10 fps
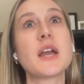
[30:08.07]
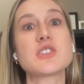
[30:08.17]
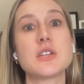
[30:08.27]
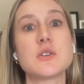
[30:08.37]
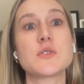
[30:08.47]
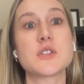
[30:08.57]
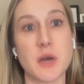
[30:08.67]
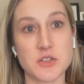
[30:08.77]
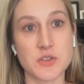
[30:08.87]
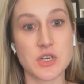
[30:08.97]
we actually used
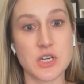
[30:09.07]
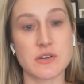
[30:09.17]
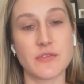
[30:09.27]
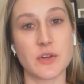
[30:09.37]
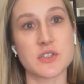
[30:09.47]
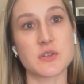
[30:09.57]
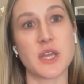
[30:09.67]
response restriction first.